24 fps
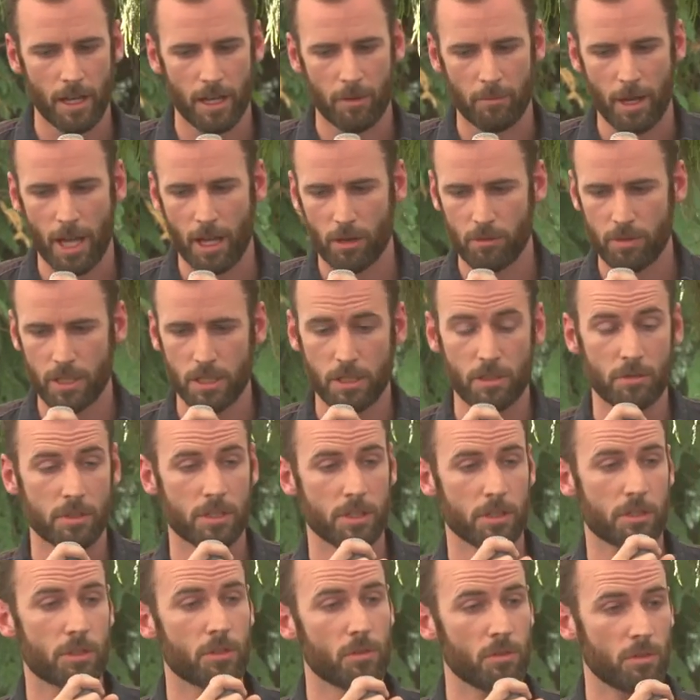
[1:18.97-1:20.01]
how are they used
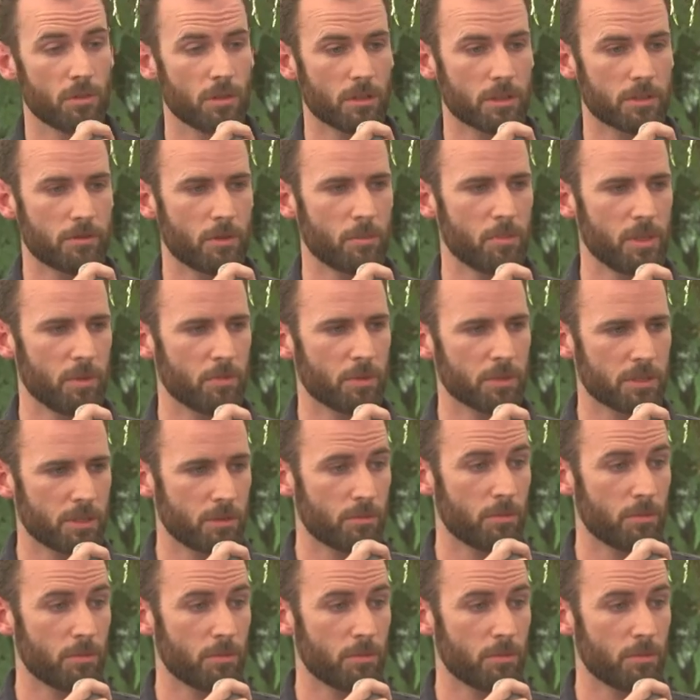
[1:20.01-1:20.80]
as tools for people to